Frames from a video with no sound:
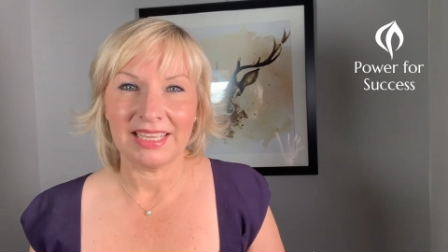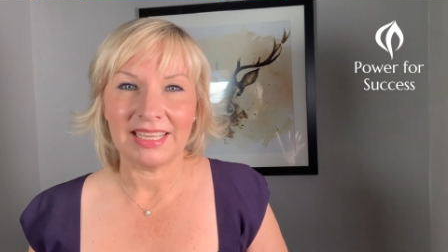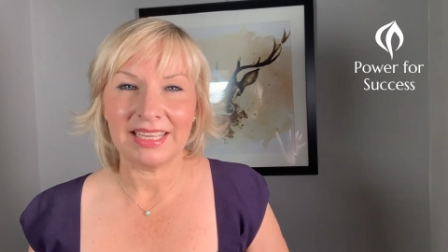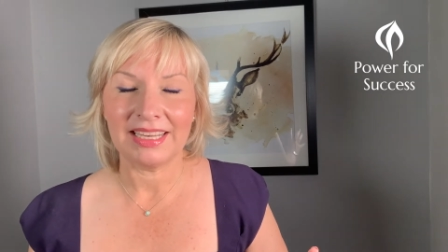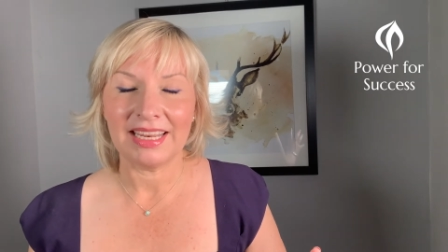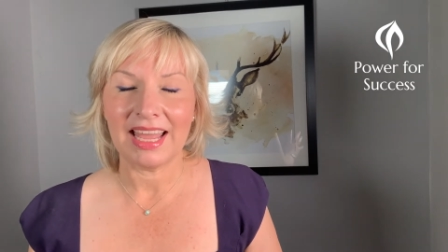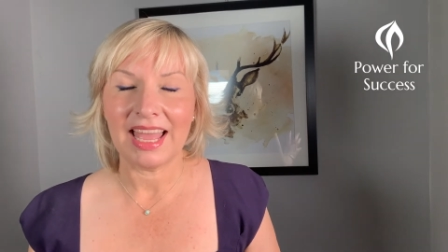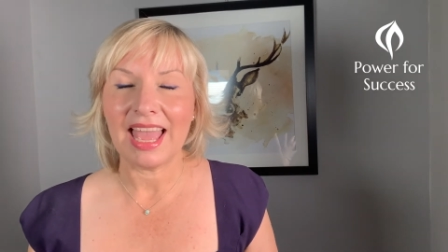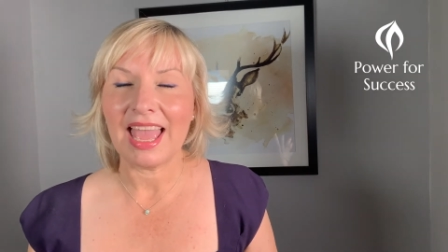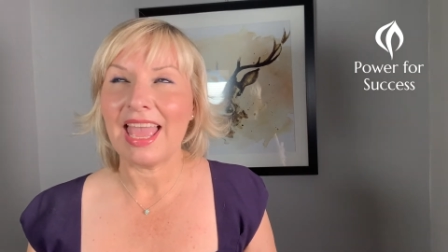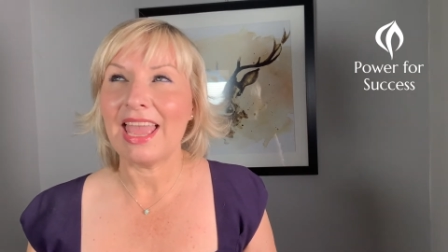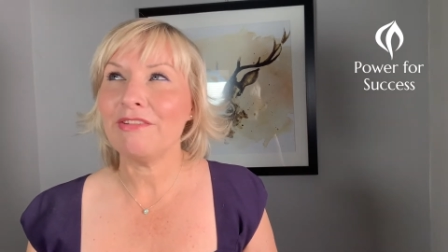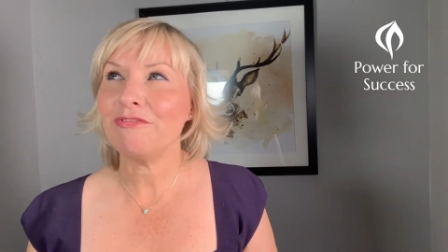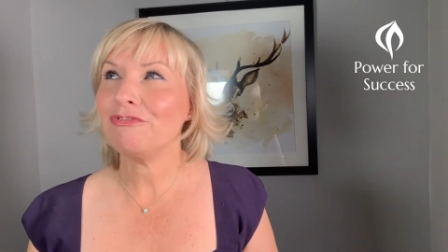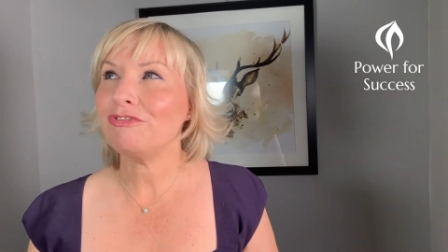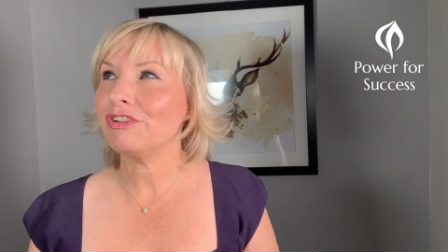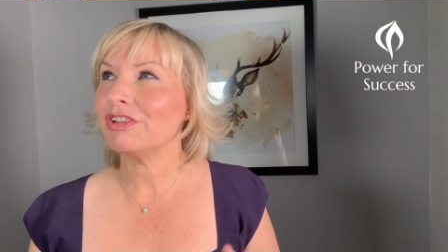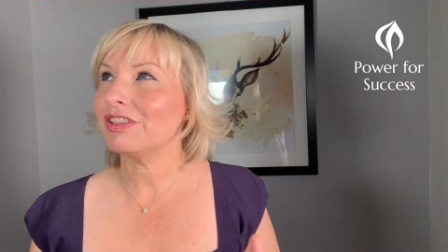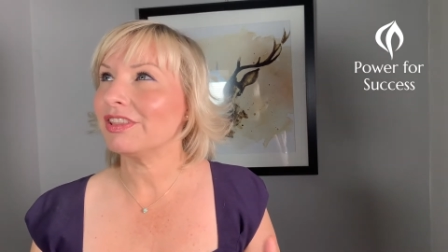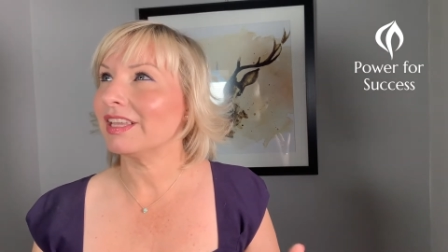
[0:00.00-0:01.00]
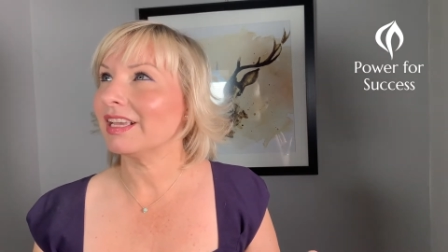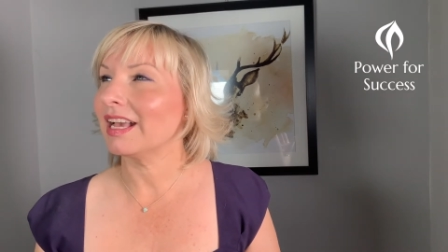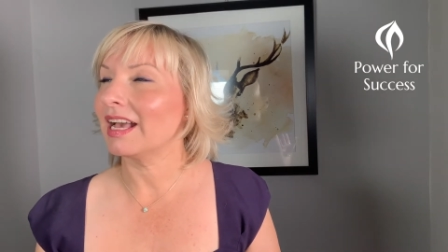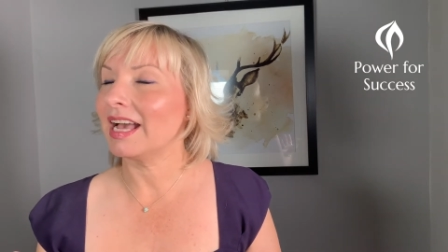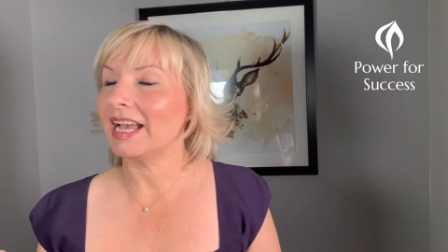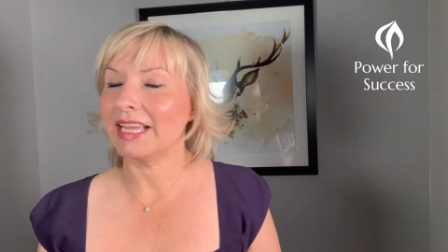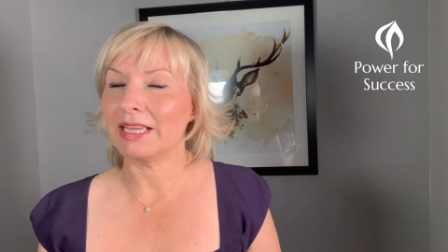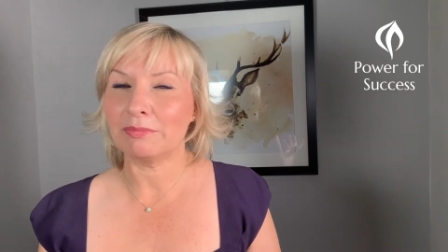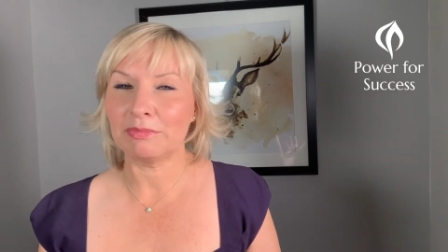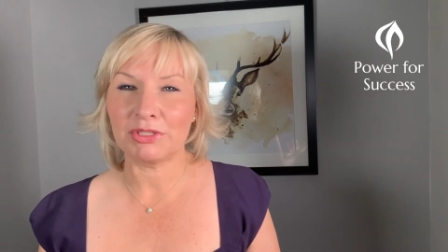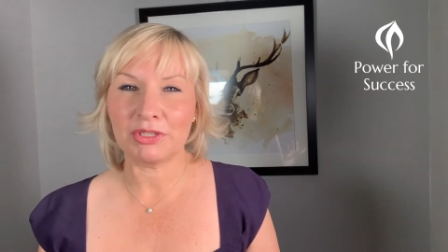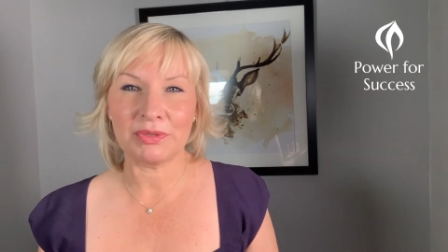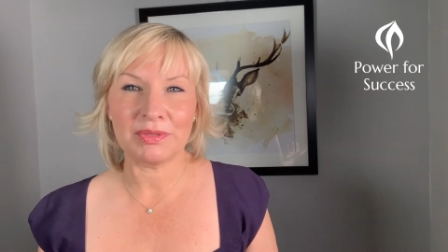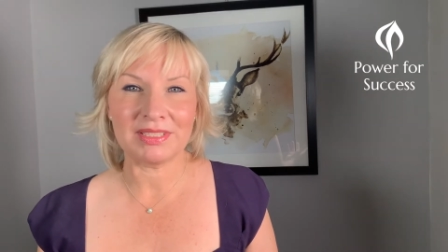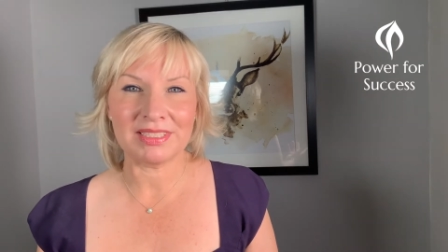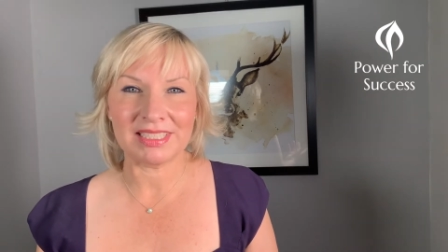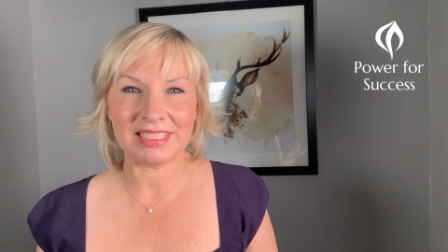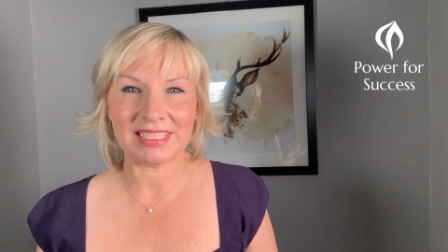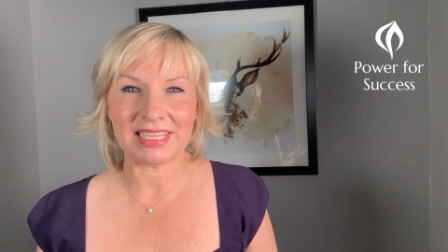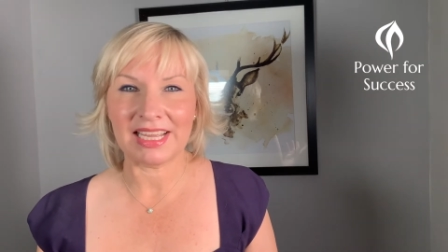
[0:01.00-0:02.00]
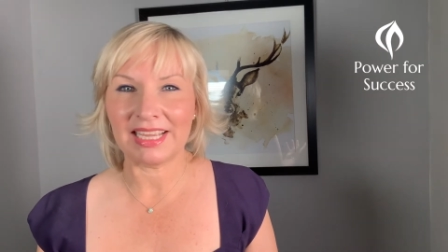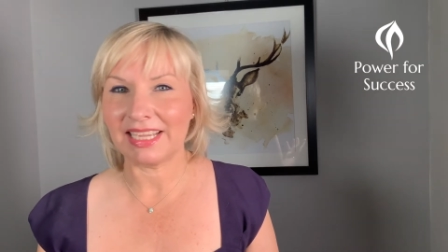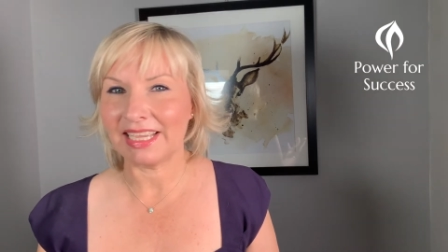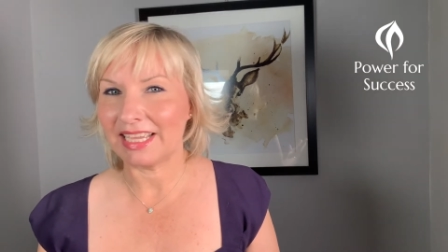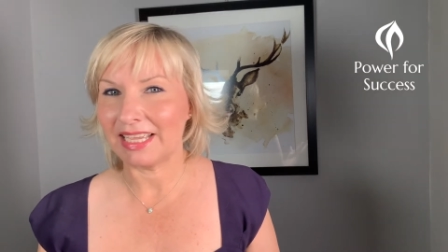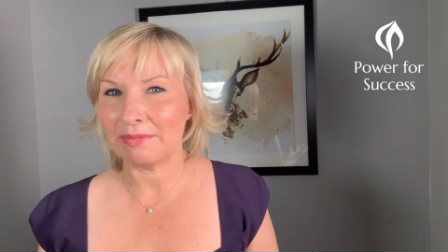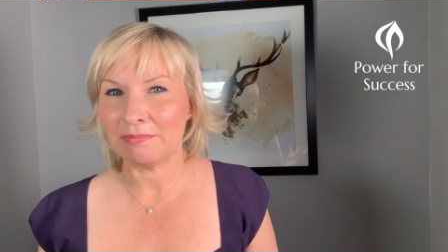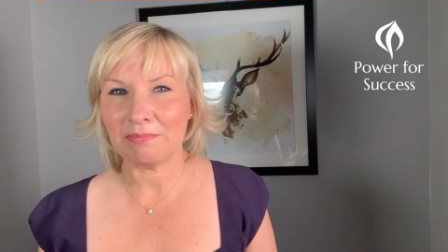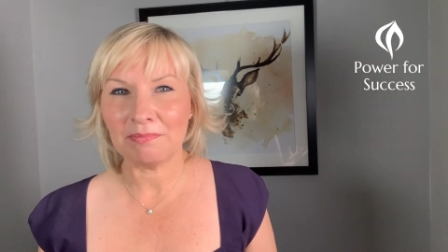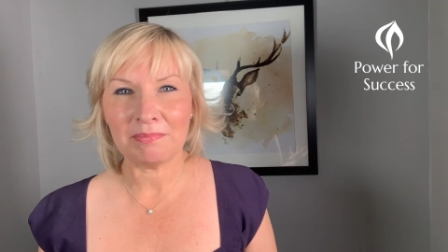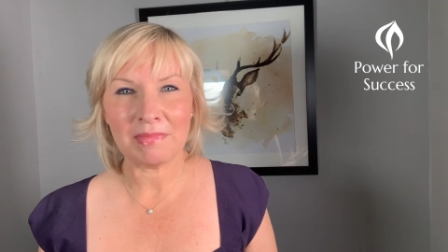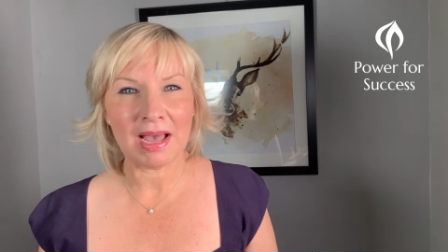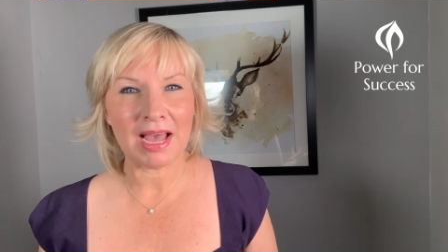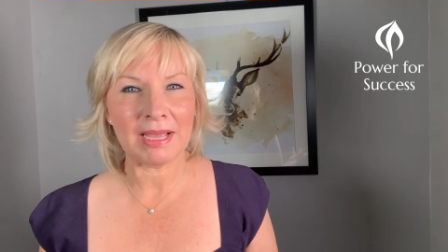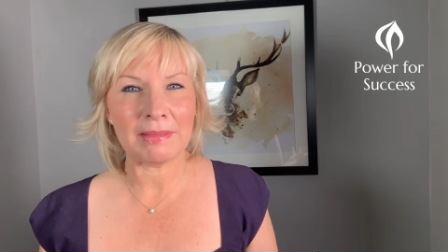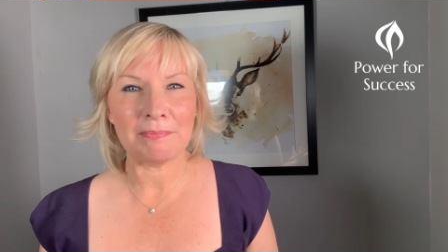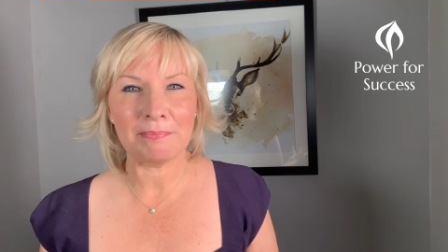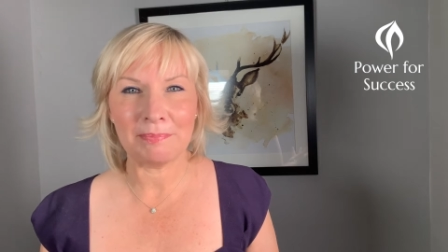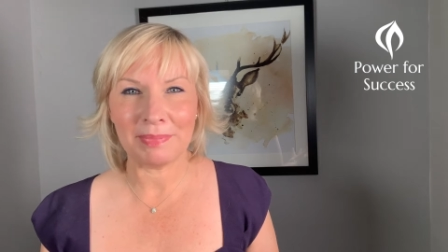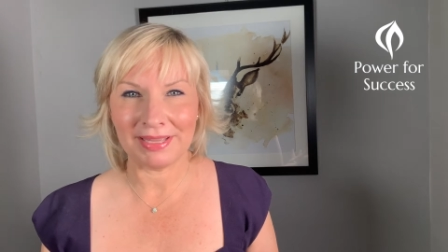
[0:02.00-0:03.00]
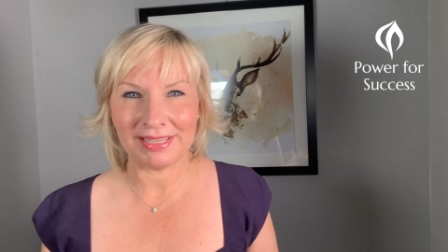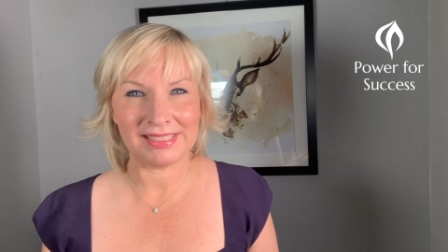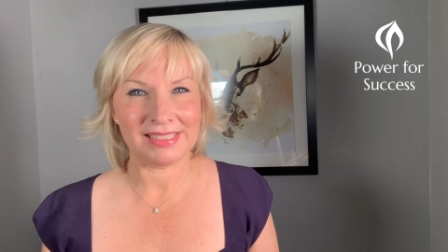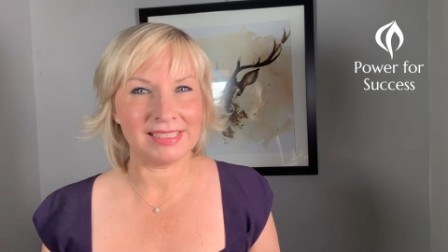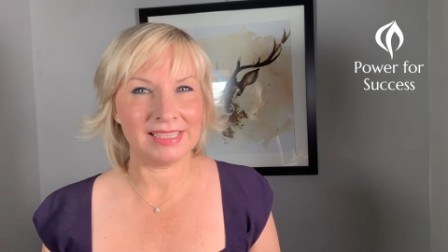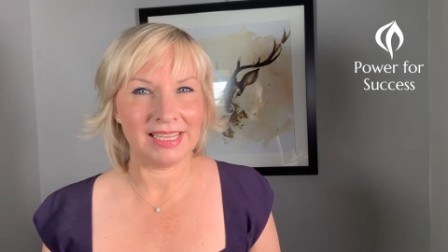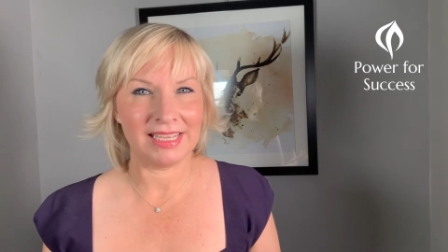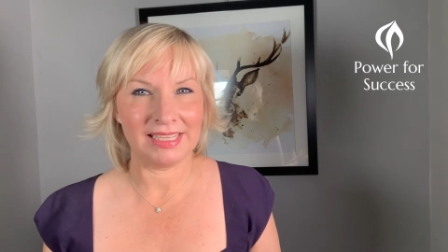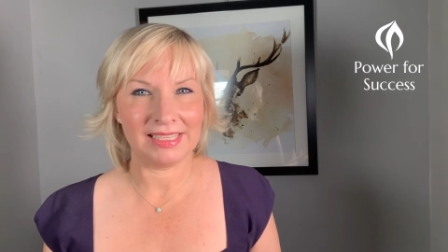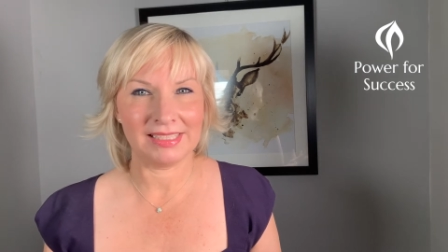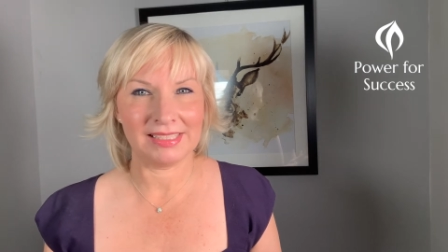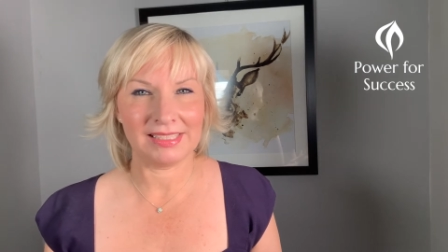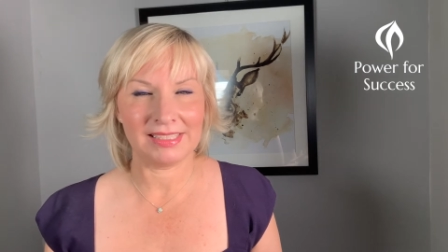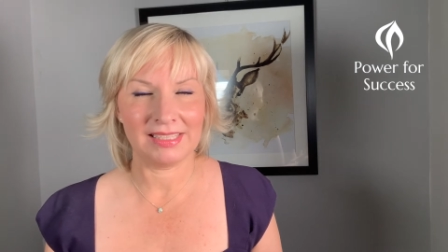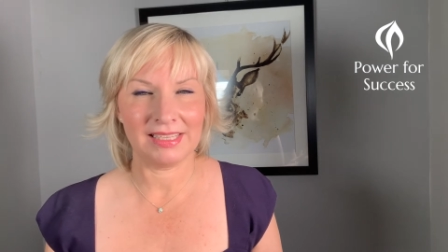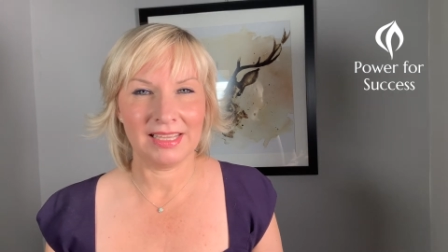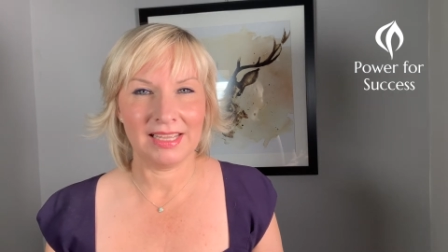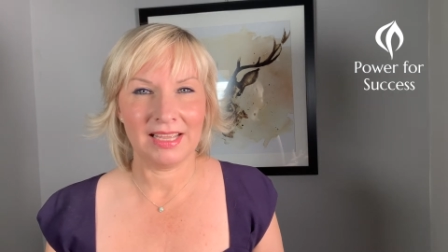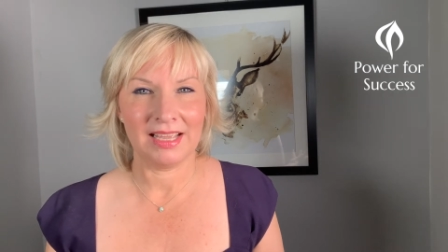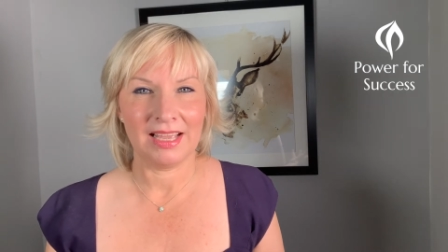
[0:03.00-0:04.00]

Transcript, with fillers: And everything I am doing today in my business,